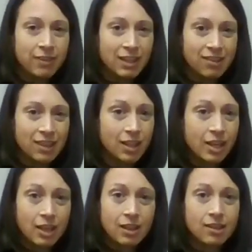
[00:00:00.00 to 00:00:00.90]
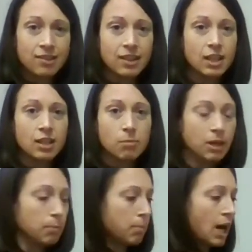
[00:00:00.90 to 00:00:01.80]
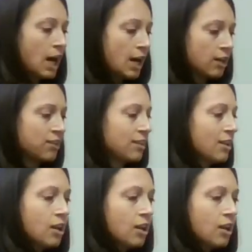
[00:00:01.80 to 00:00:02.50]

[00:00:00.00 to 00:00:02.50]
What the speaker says: fancy like this. It can be a box,